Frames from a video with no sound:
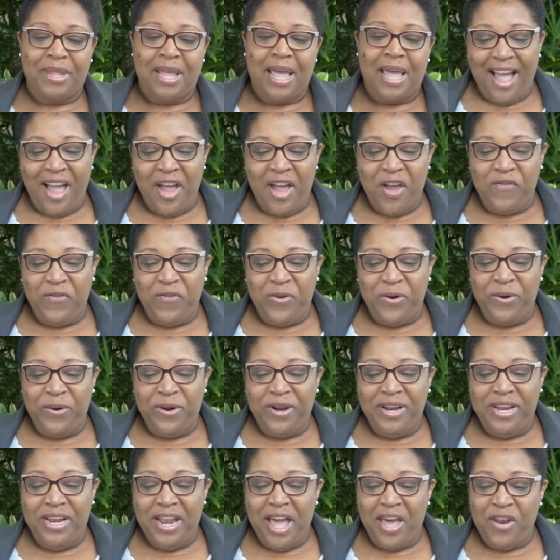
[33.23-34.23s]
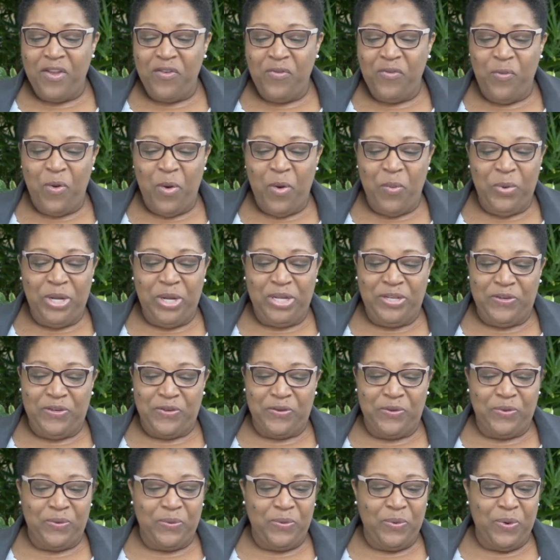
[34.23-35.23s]
However, none of what we
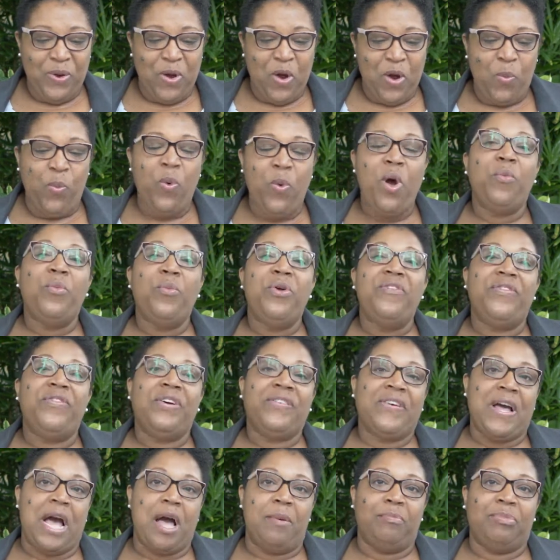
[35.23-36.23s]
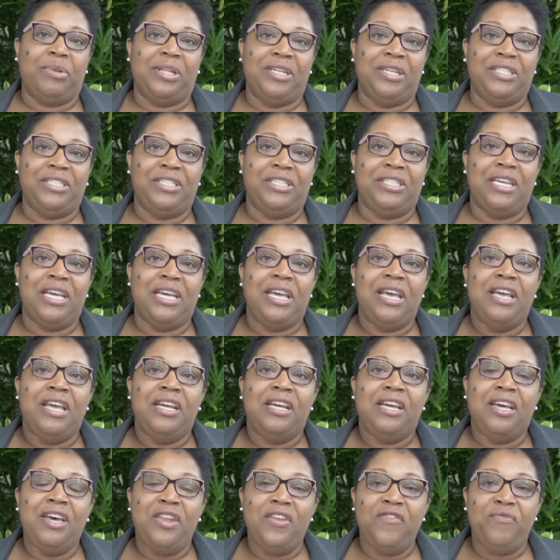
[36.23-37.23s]
do or what we've accomplished
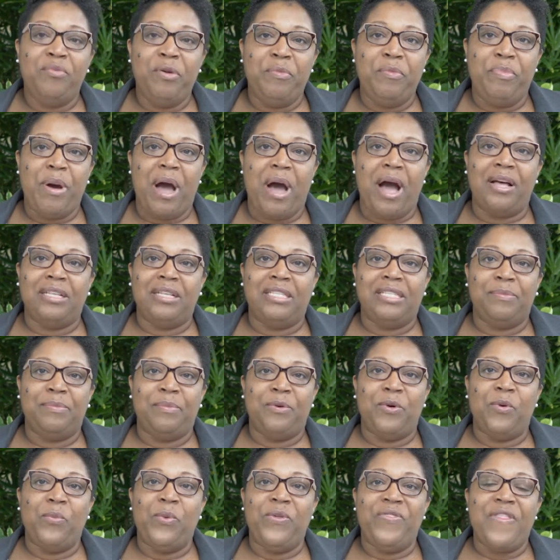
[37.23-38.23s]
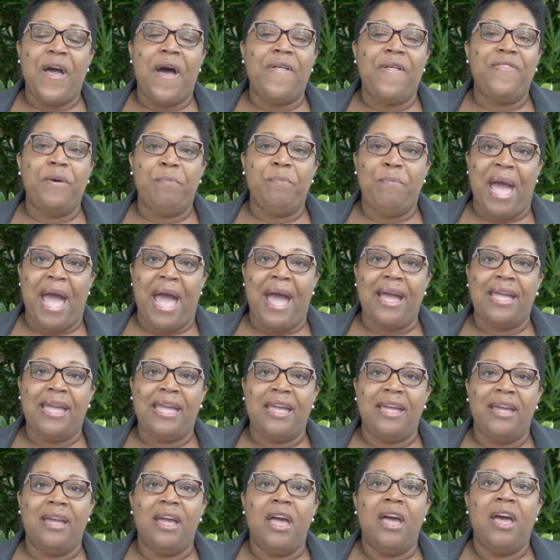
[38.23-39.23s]
could have been possible without the
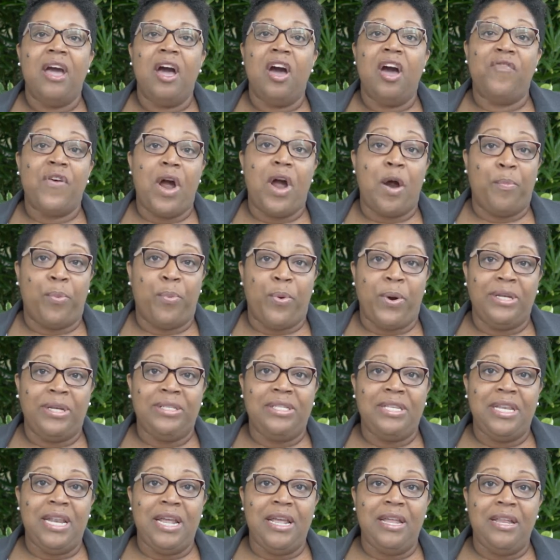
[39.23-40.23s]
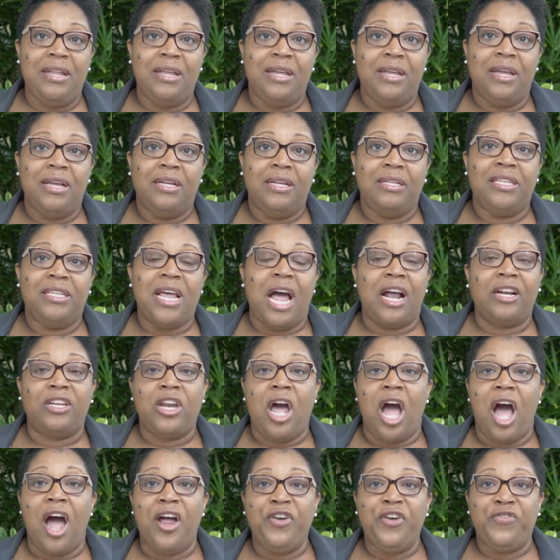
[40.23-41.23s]
backing of our president,
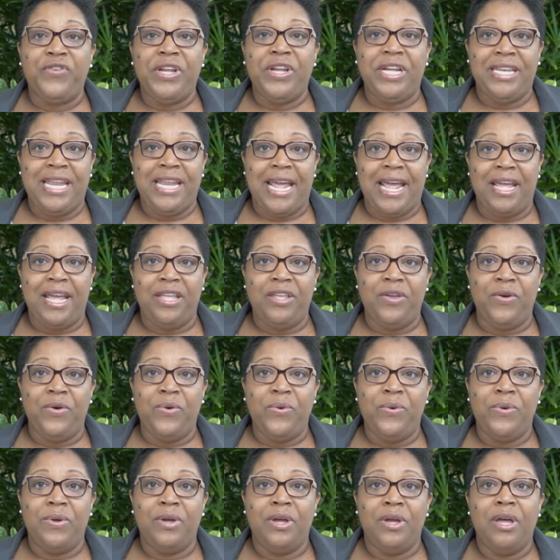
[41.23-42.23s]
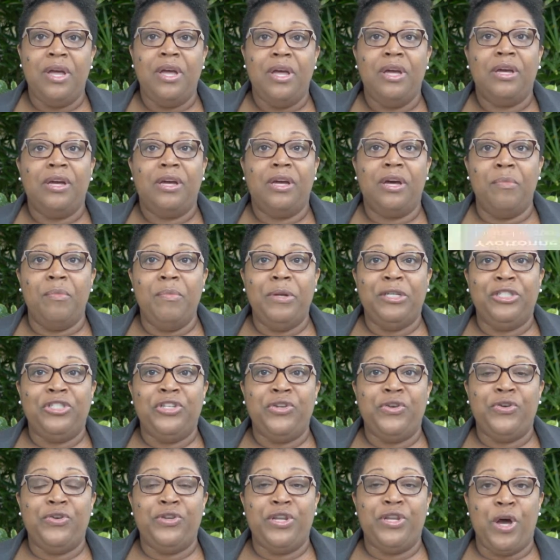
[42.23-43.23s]
Dr. Andrea Daniel,
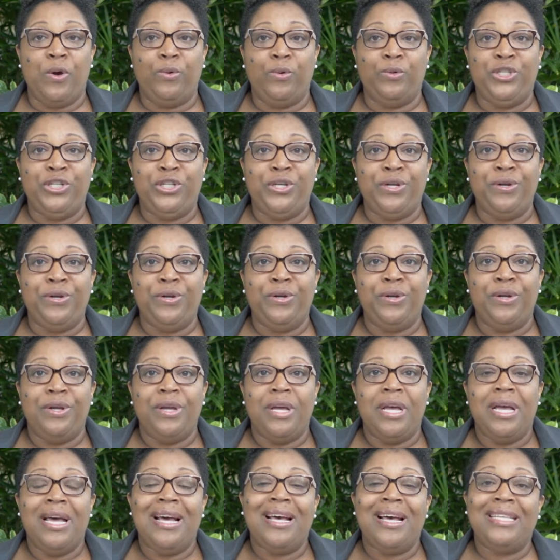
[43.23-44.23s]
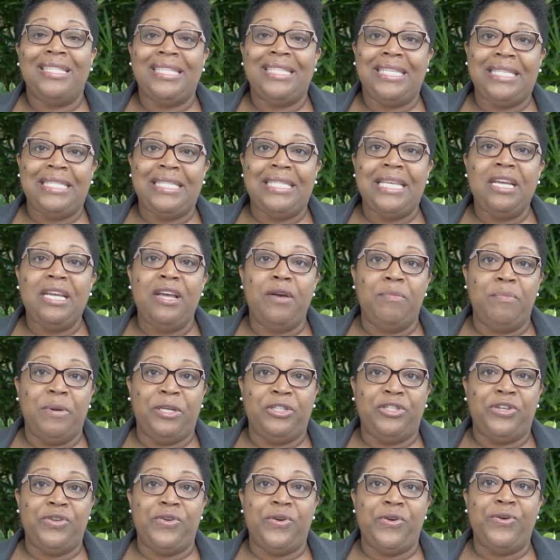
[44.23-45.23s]
Commissioner Dozier, Assistant
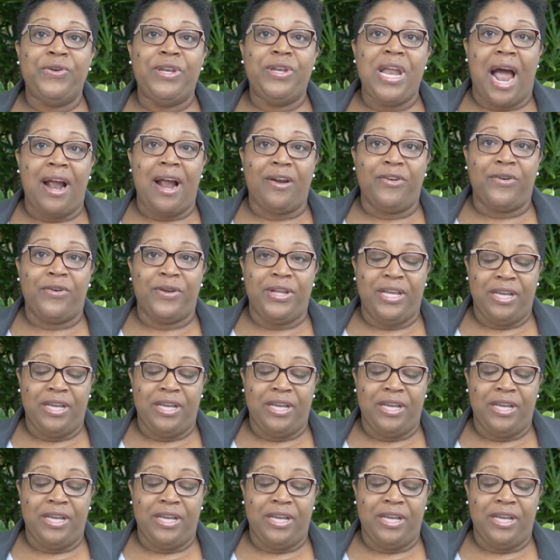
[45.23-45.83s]
Commissioner Dr.